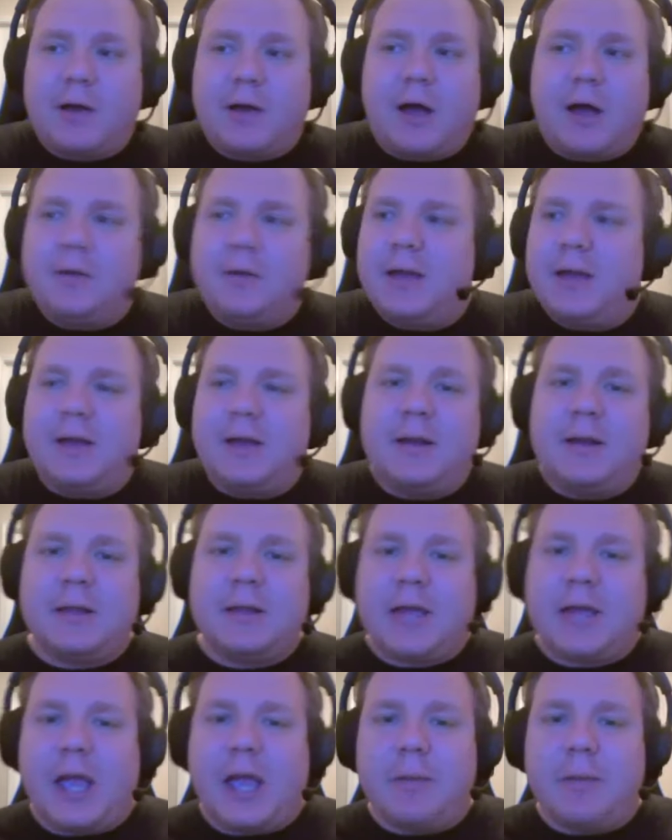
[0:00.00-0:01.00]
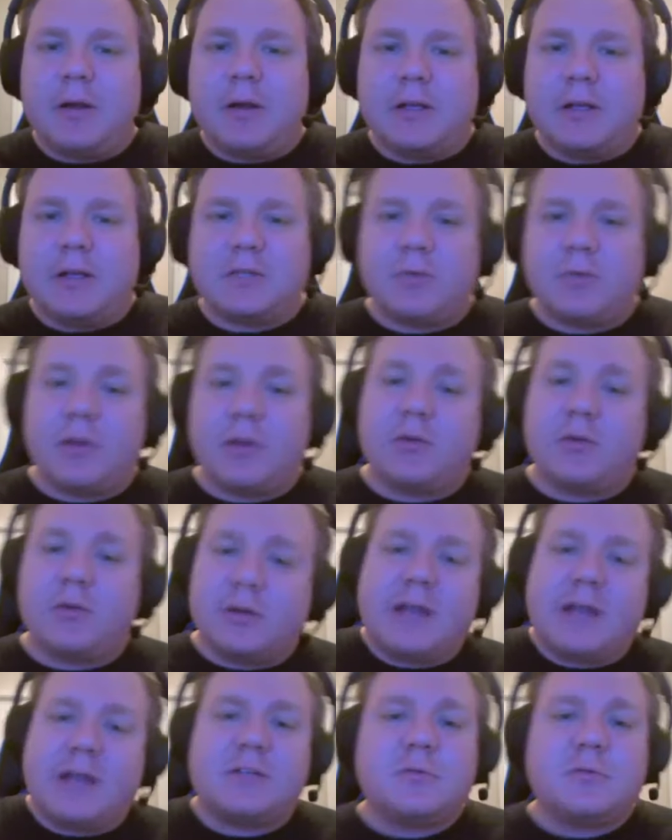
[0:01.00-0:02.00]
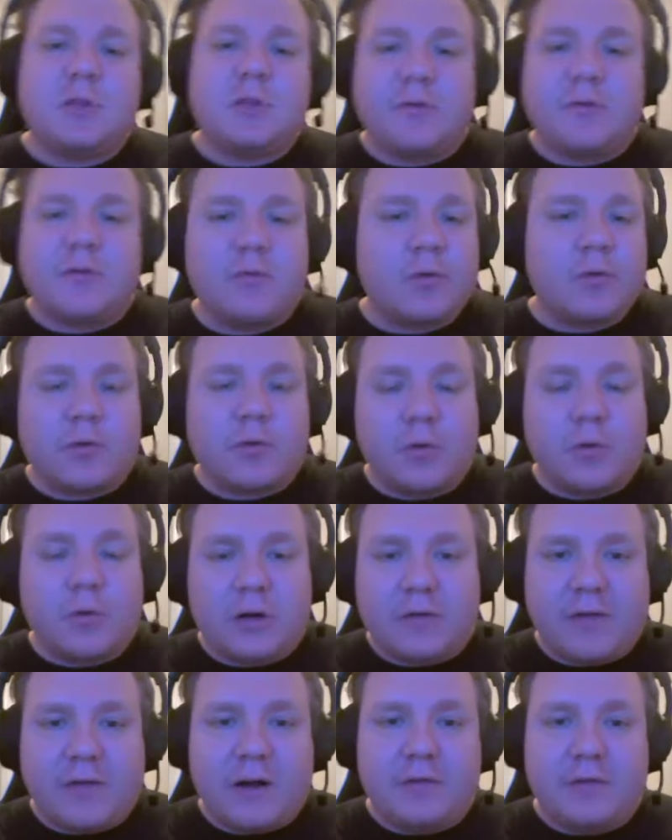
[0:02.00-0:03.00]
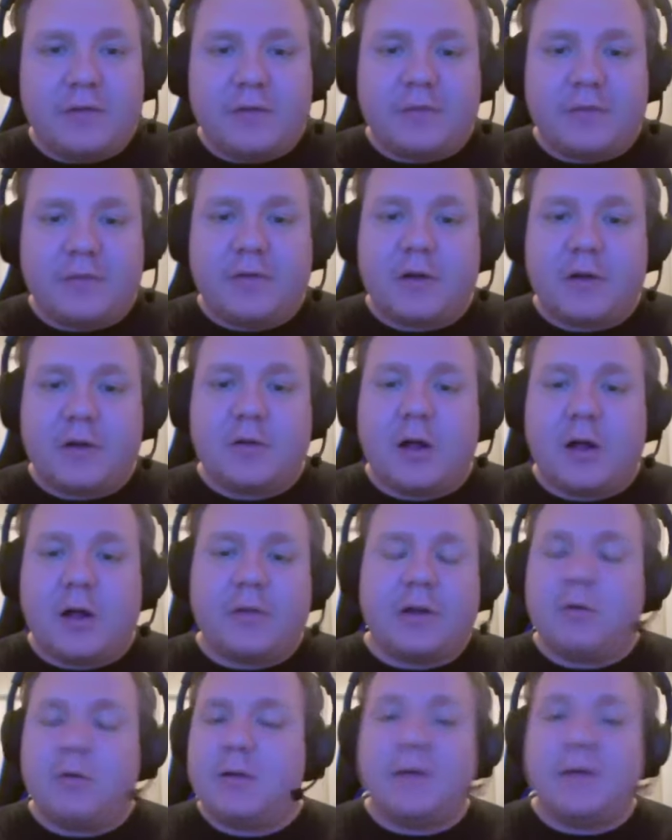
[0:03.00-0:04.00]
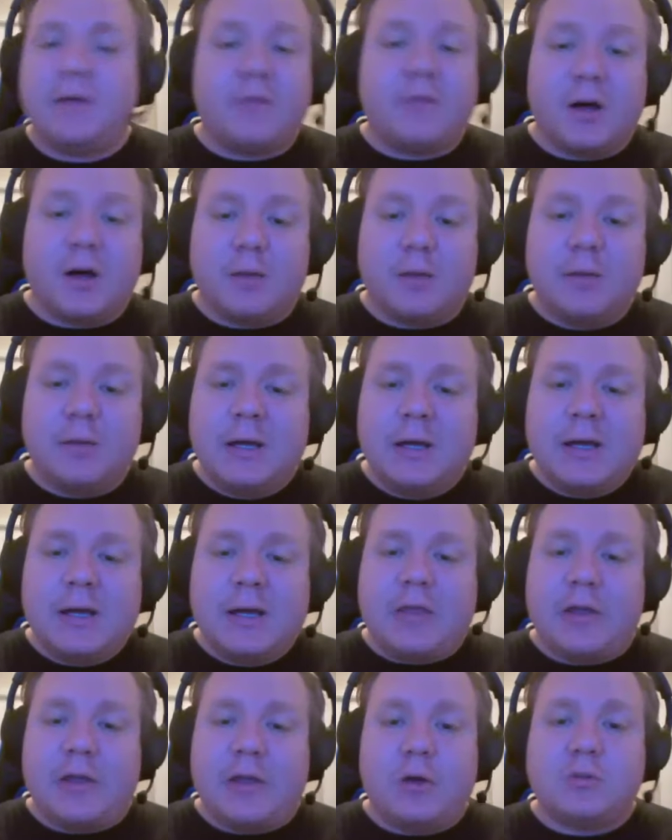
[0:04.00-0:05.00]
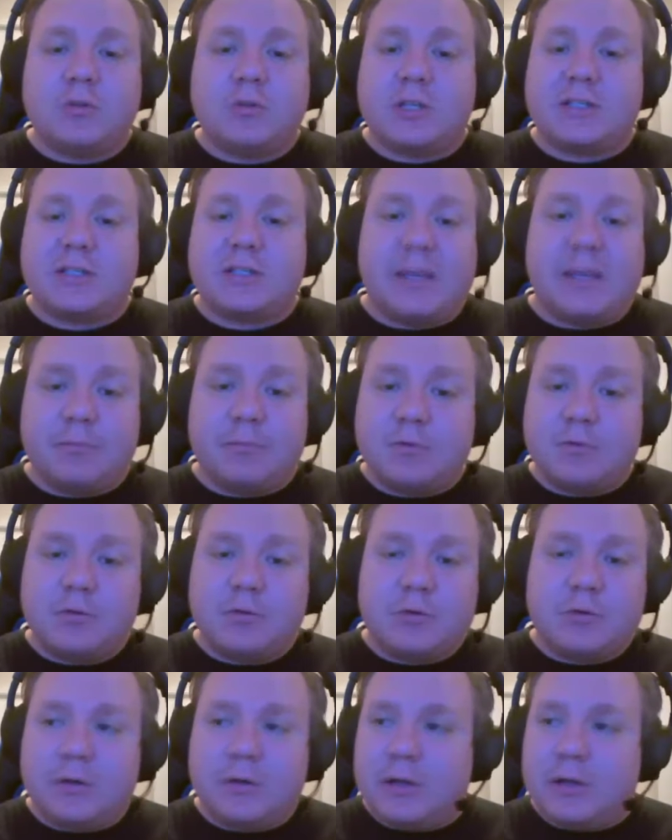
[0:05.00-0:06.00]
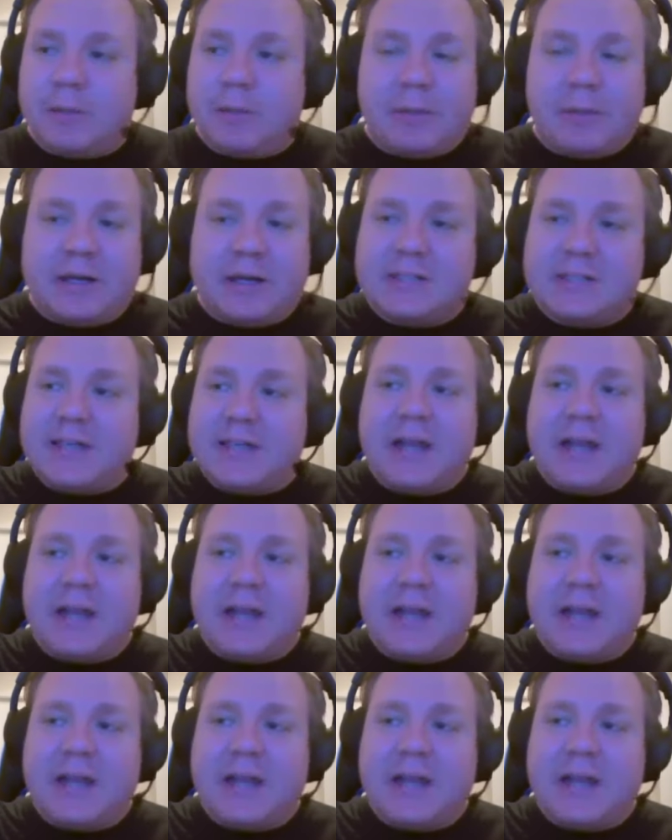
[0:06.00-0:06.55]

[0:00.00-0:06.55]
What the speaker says: No matter how late in the game it is, whether it takes them to the fourth quarter to find a fit, figure out, they don't give up. And they don't just keep. I mean,